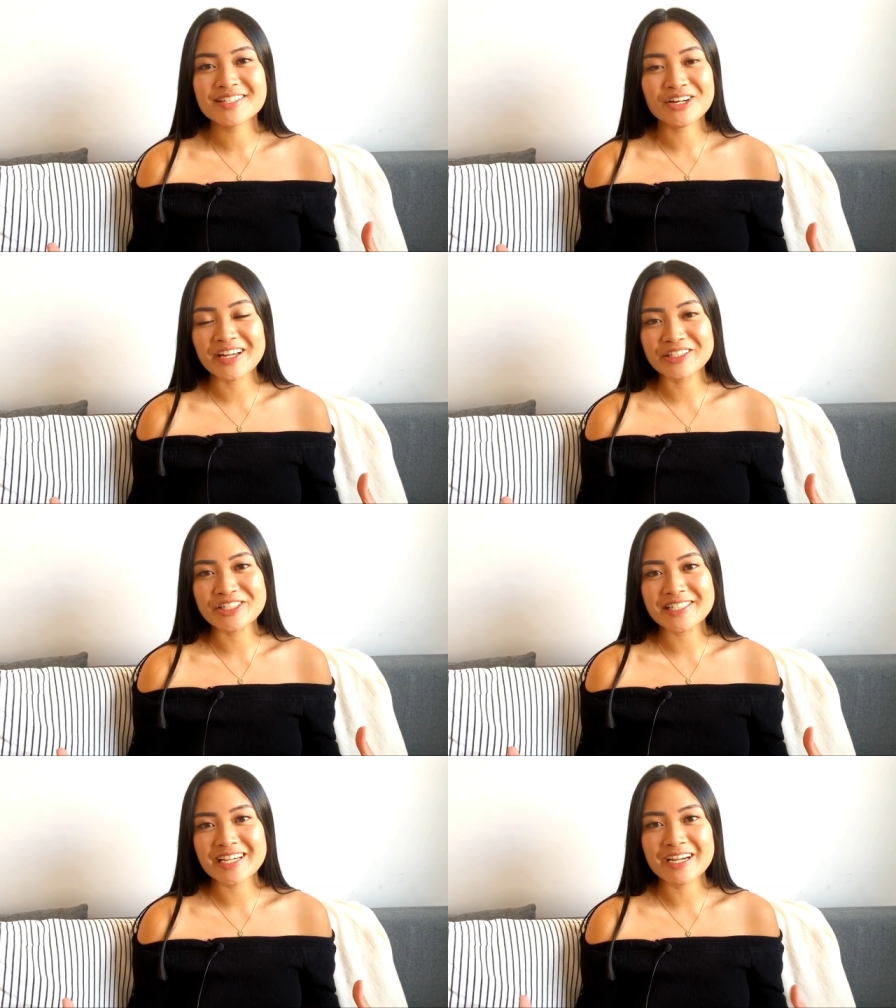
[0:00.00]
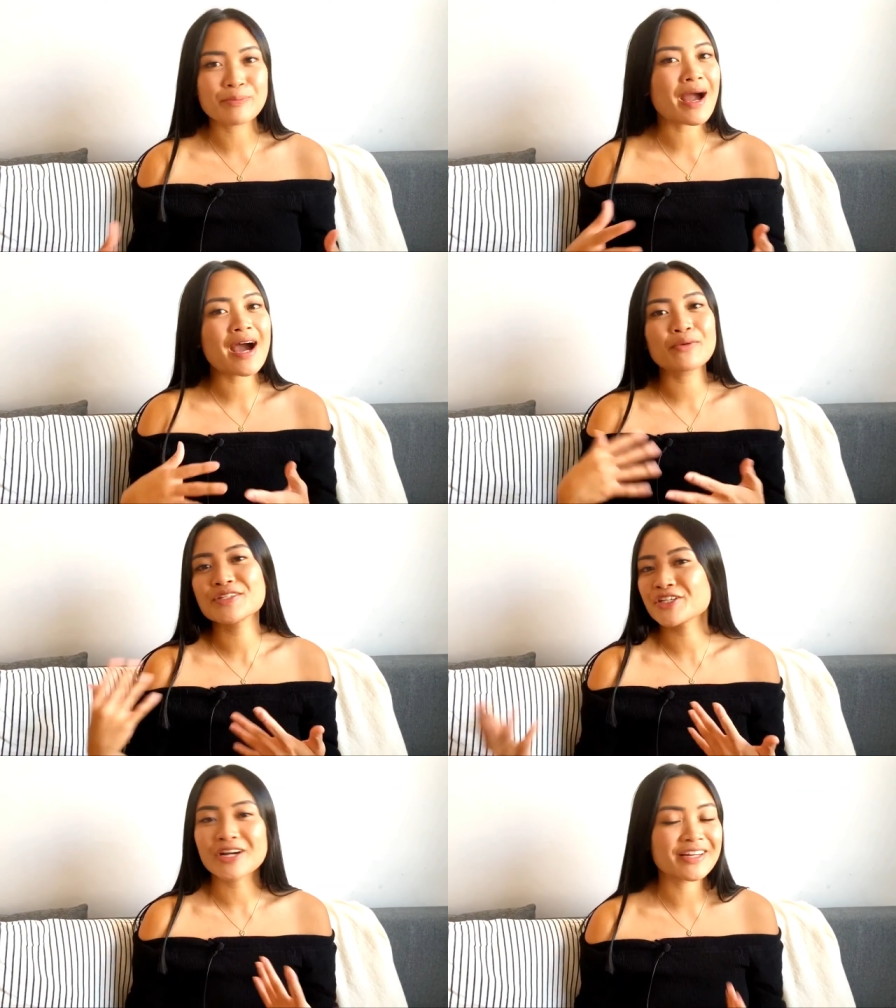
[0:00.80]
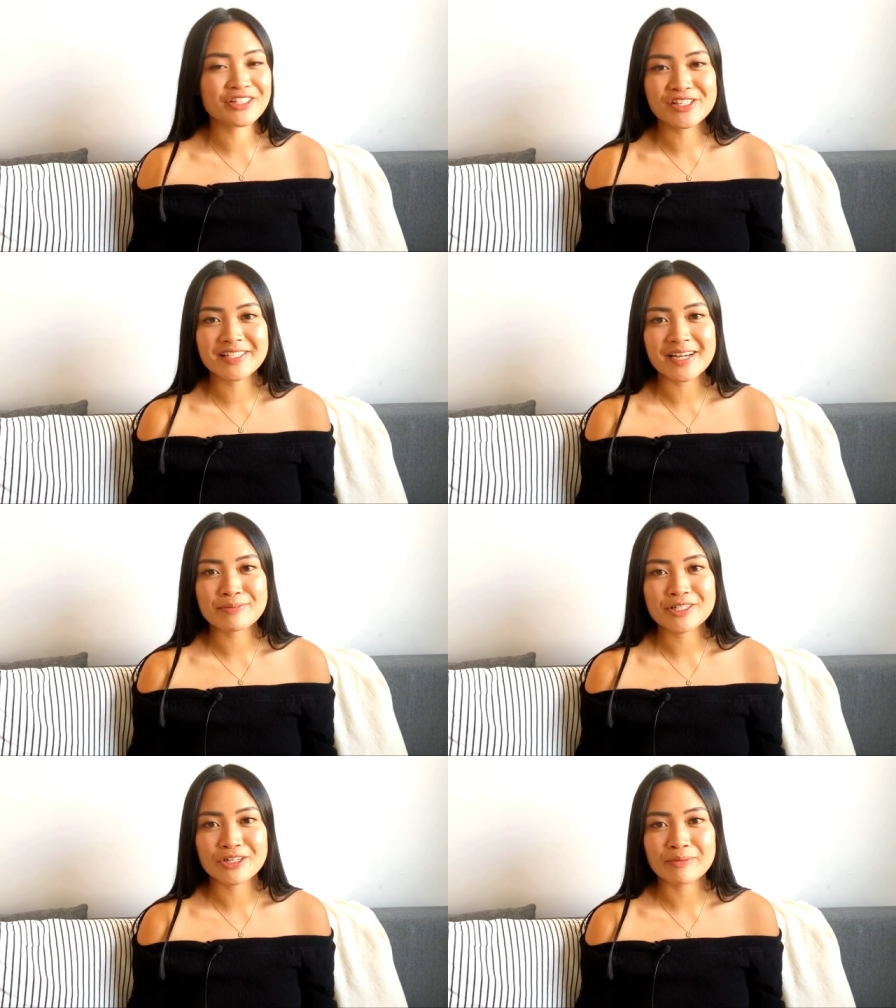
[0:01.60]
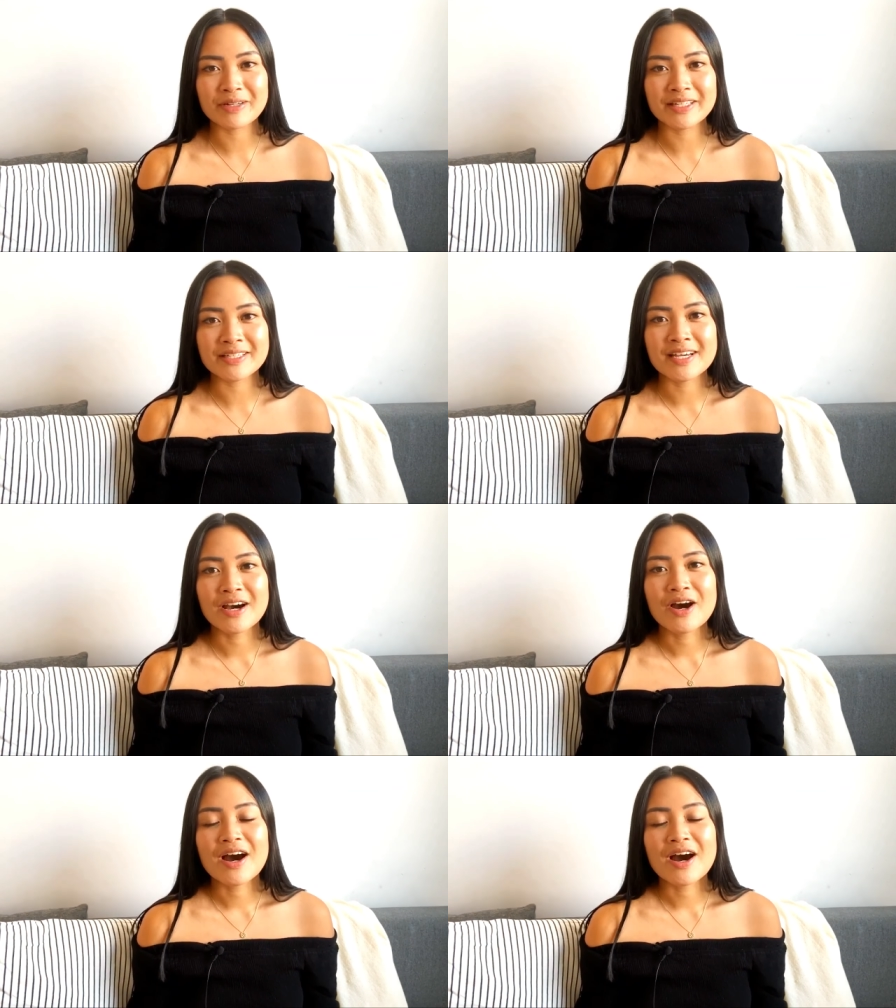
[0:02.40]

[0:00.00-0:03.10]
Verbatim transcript: is your energy type? How is your energy type determined?